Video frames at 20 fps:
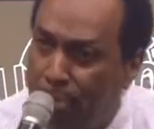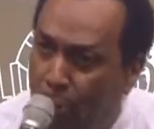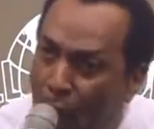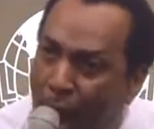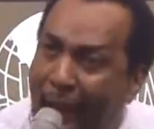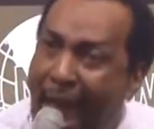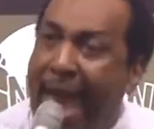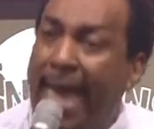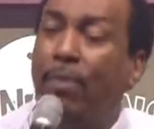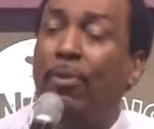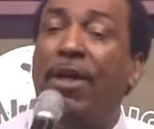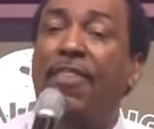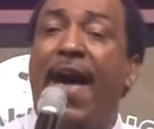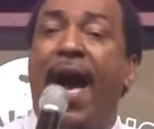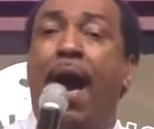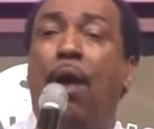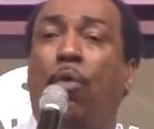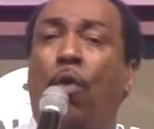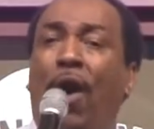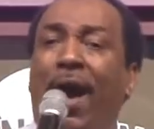Pray
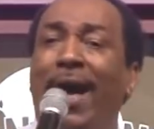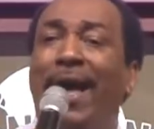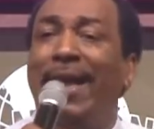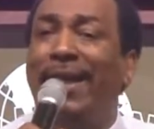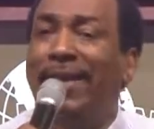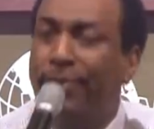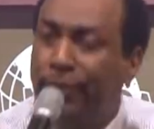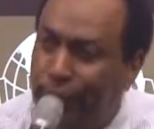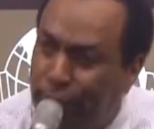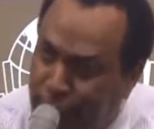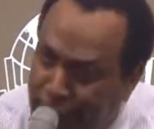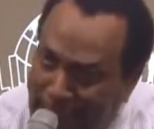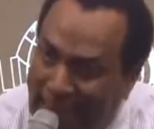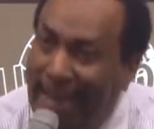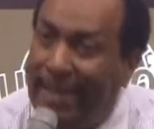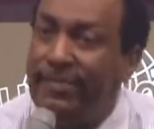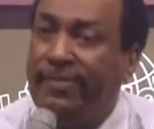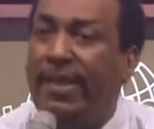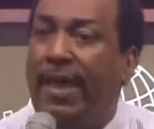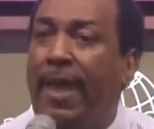without what?
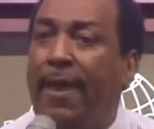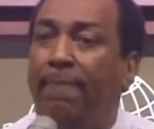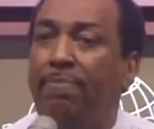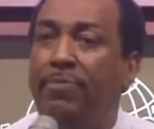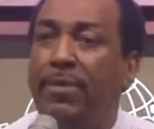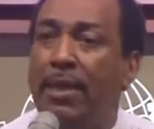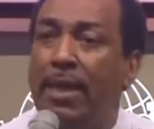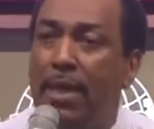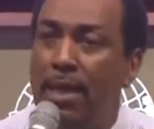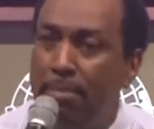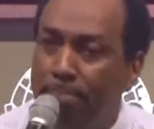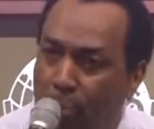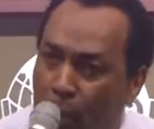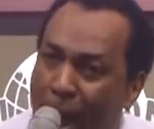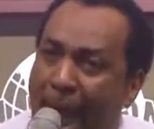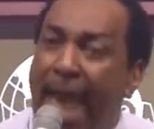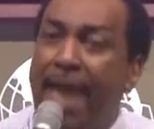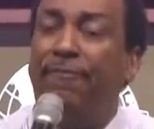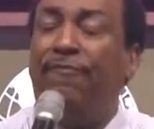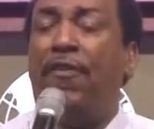Ceasing.
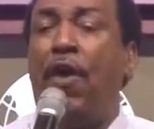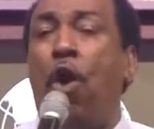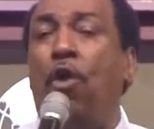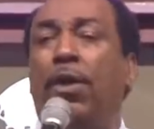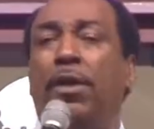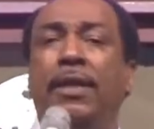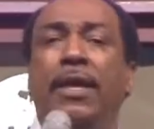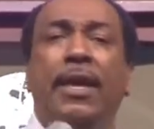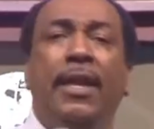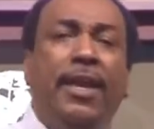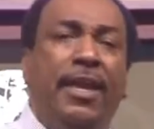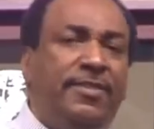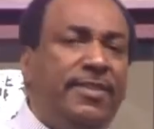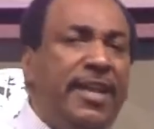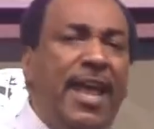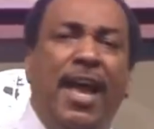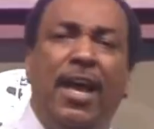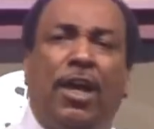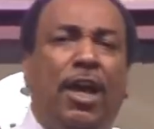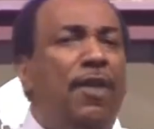Pray folk.
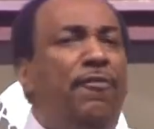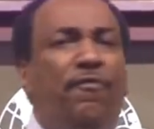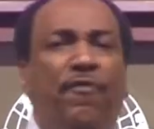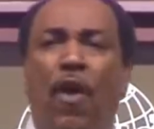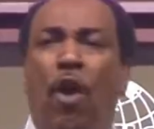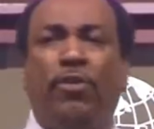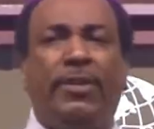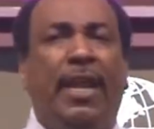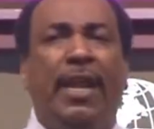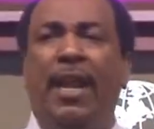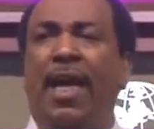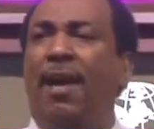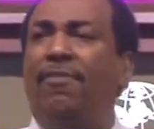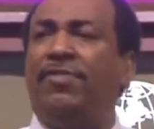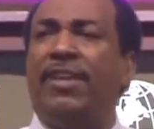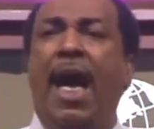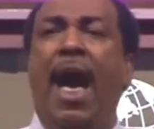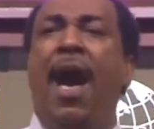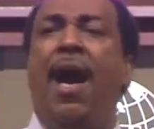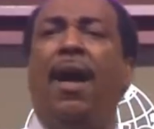Listen, that good folk that
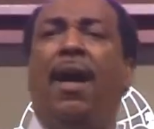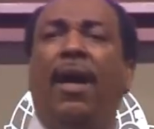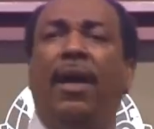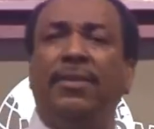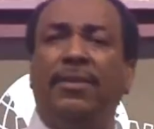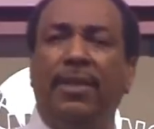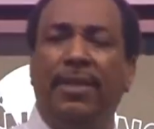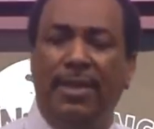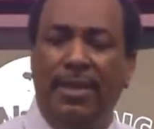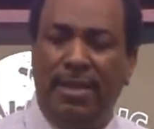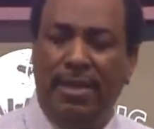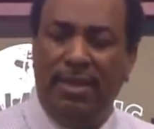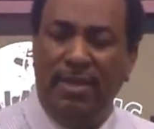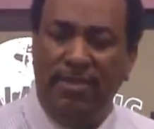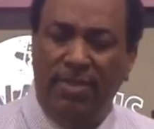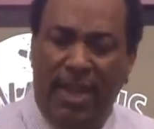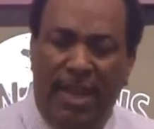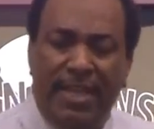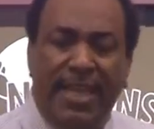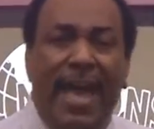love God
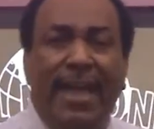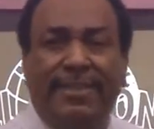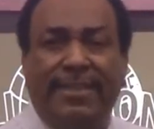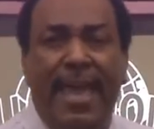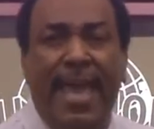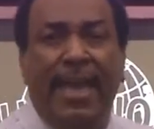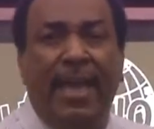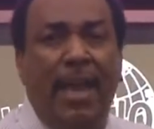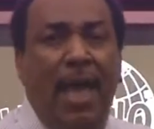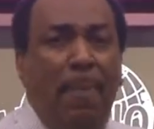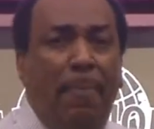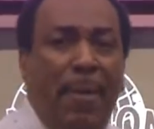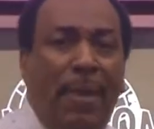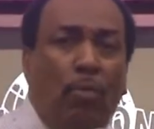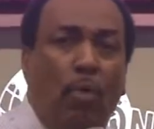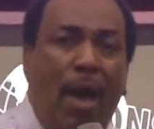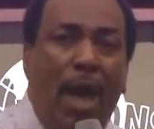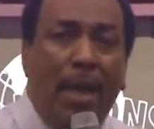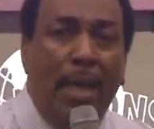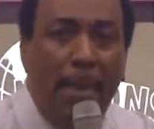then got tangled up
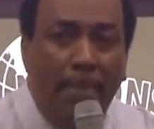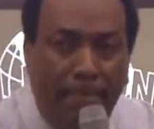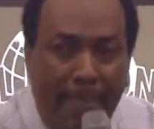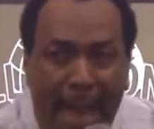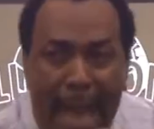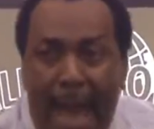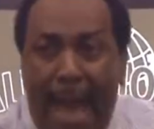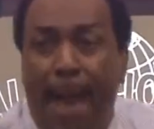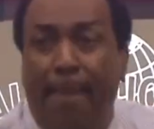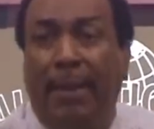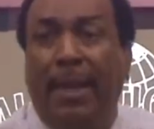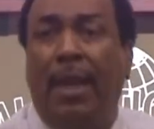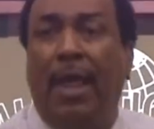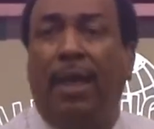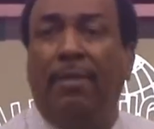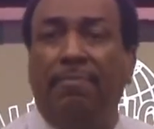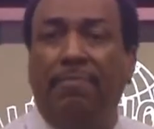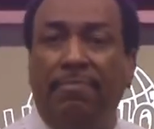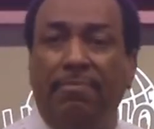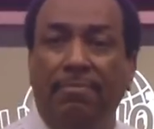in what?
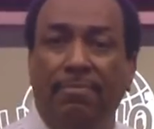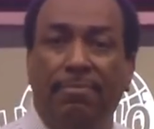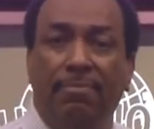Babylon.